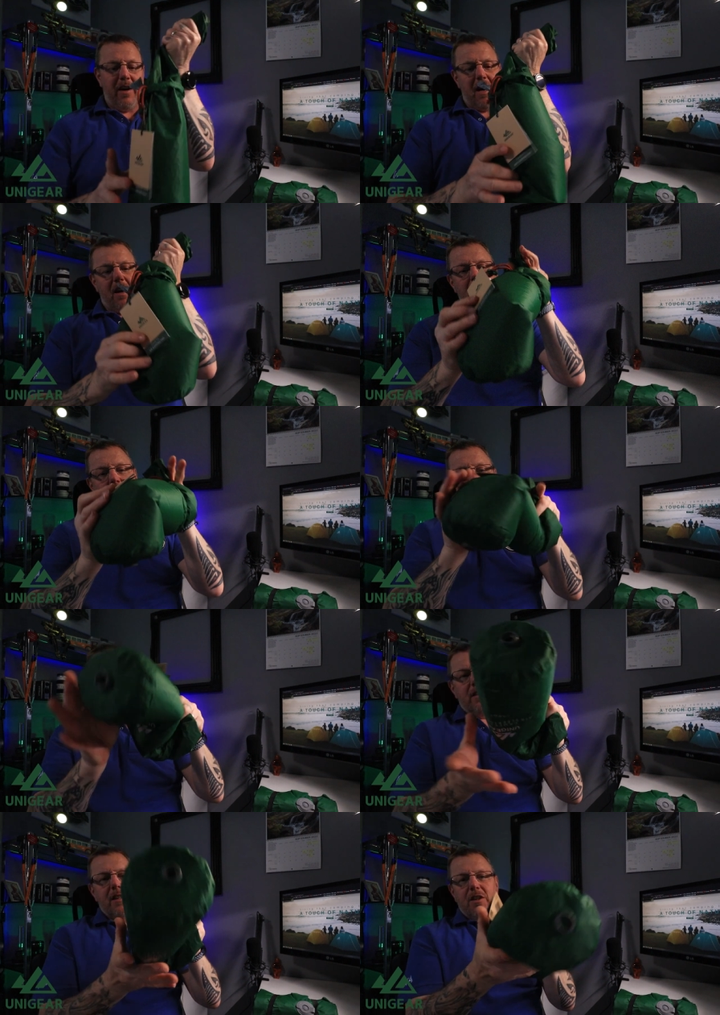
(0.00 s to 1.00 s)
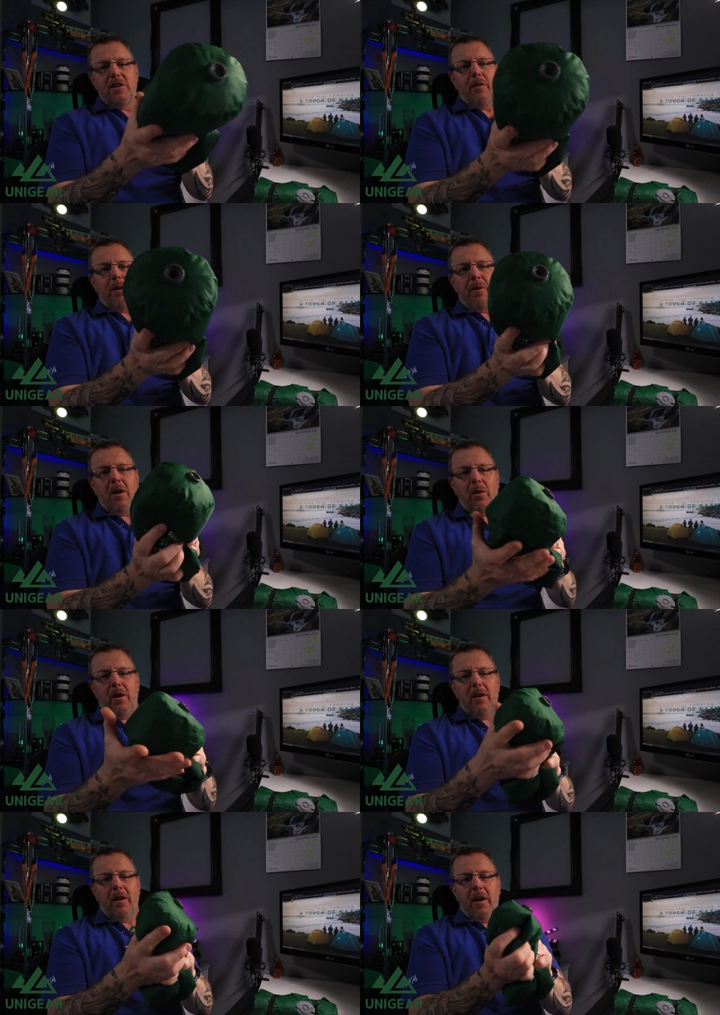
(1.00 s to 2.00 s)
of air, this is your
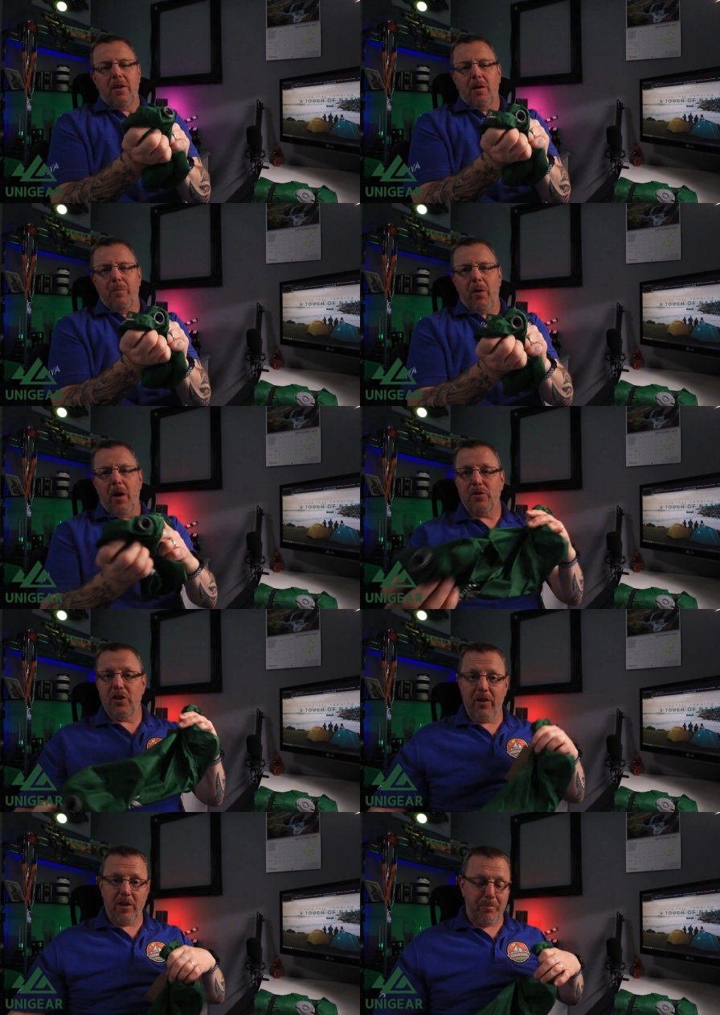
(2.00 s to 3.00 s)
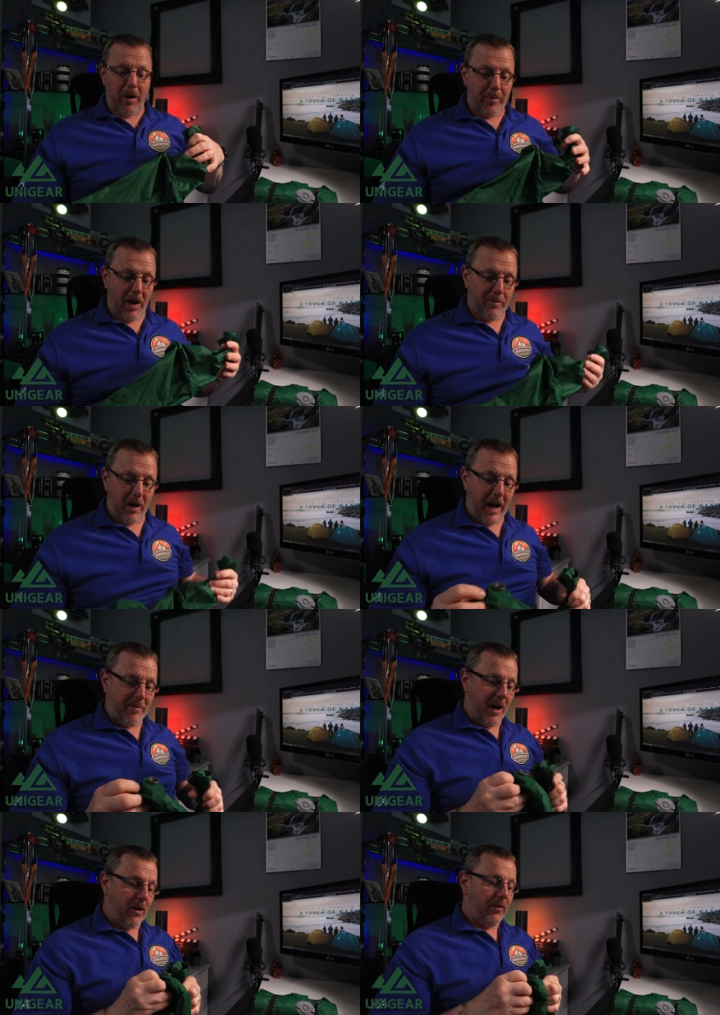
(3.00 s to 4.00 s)
blower, and you can blow it up. So you don't have to pump it up by
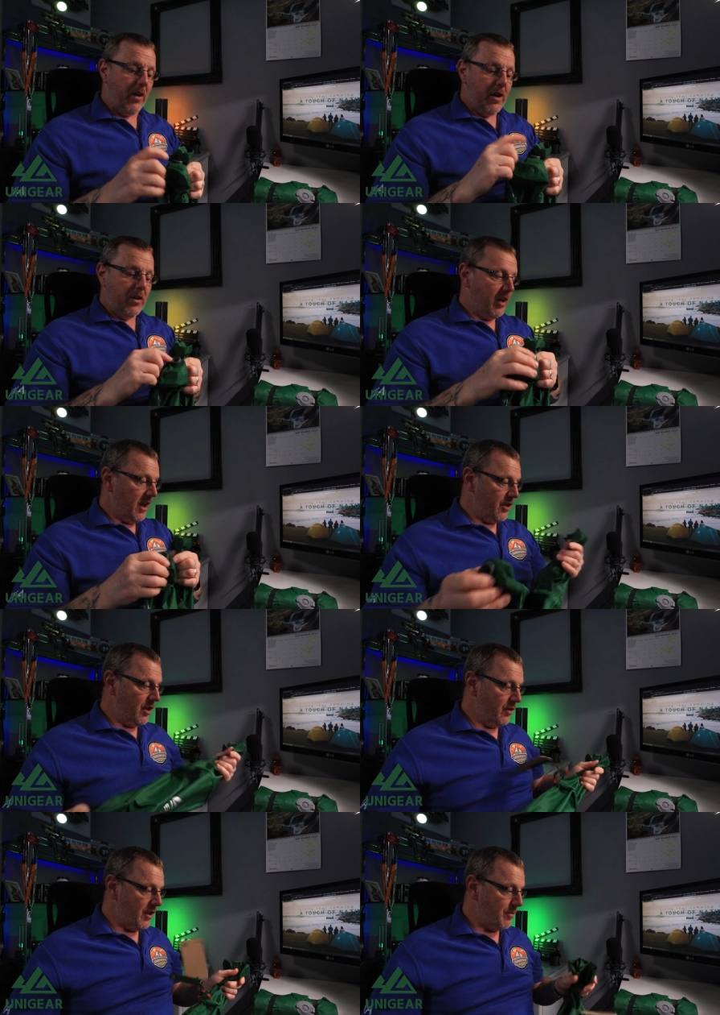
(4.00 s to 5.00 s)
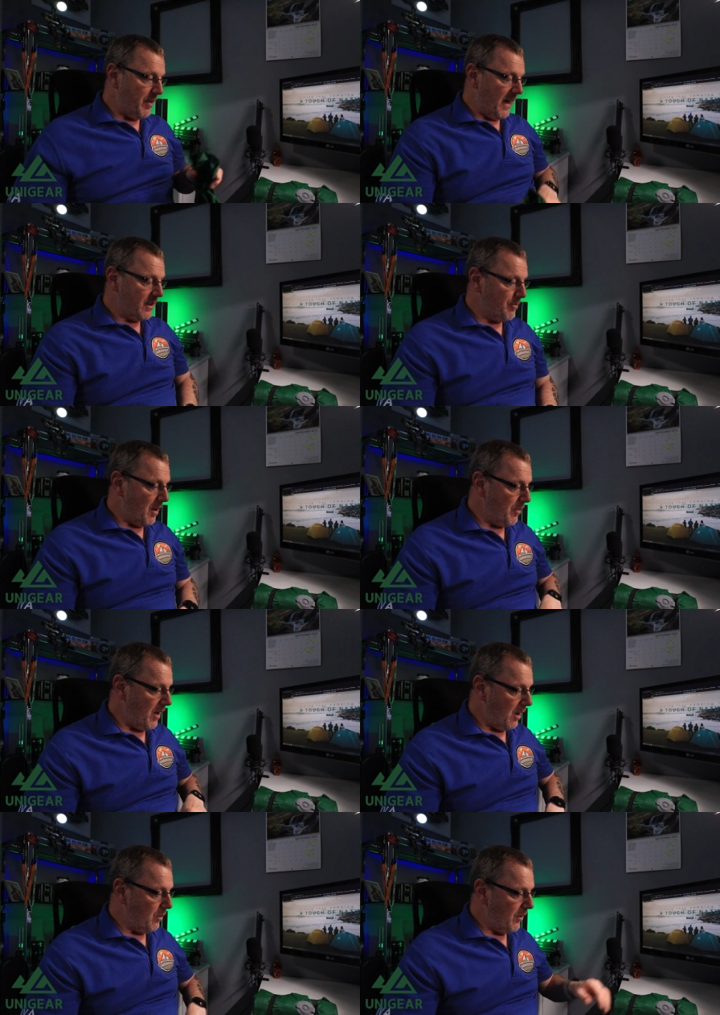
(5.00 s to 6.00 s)
mouth. You can actually use this bag to
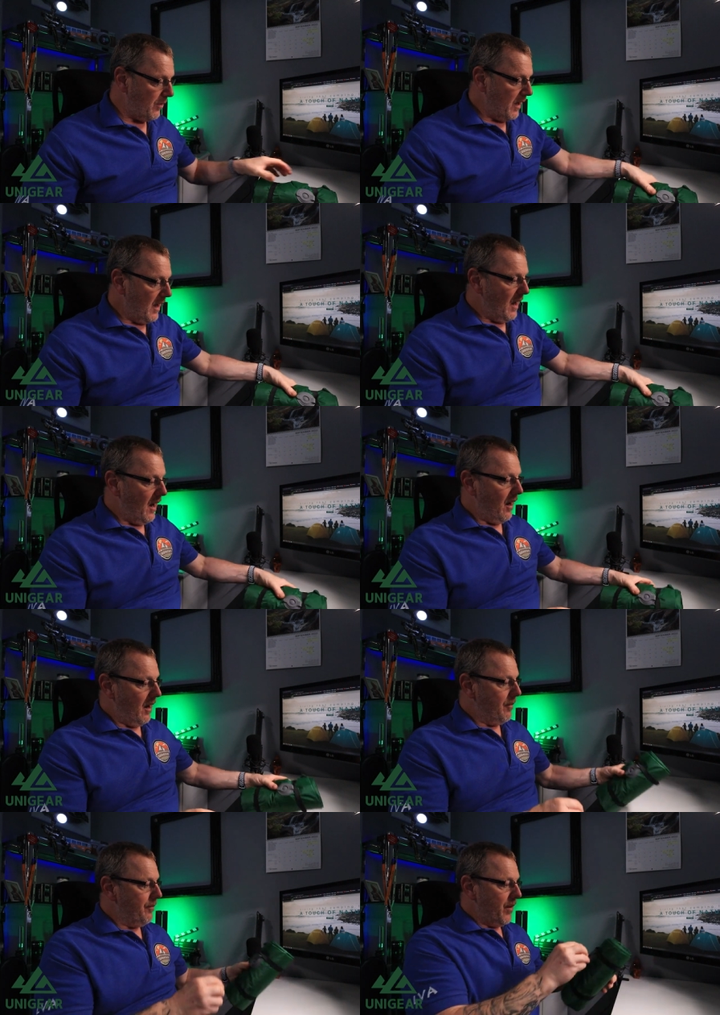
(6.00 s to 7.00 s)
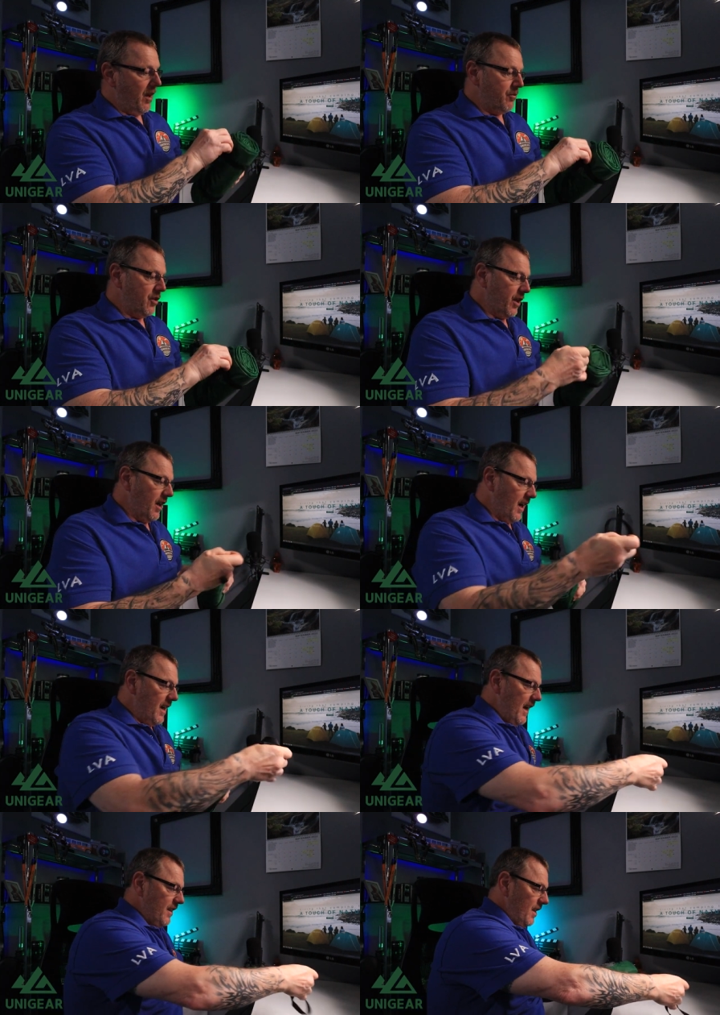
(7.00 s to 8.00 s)
pump it up with. Um, I'm just going to
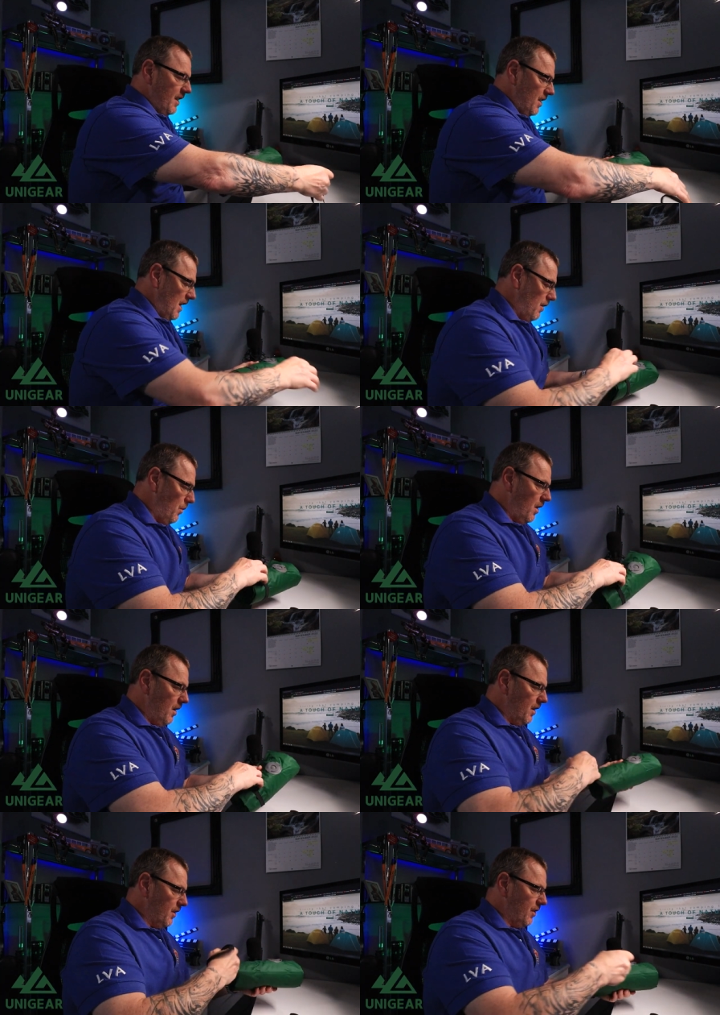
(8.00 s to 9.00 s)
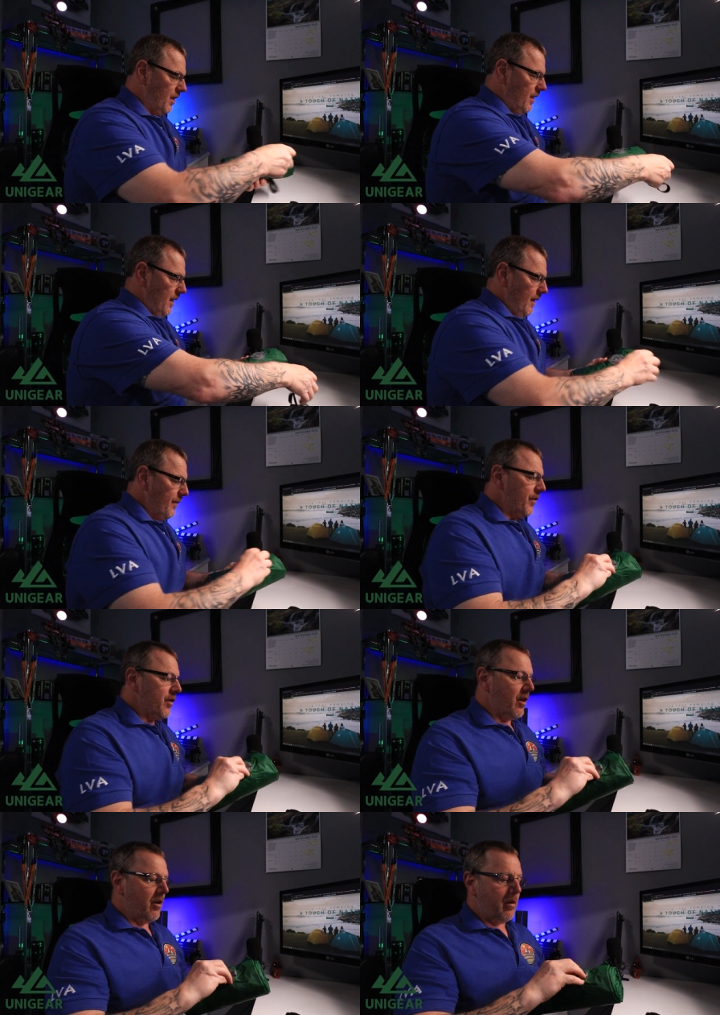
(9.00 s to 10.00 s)
connect it to see how it works.
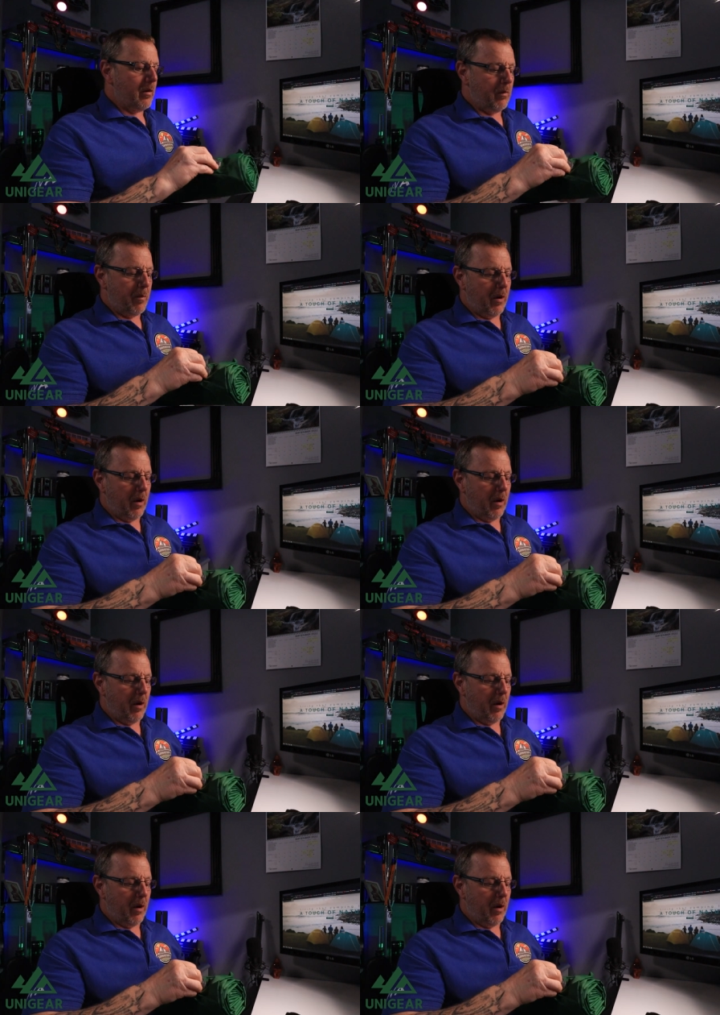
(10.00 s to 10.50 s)
So we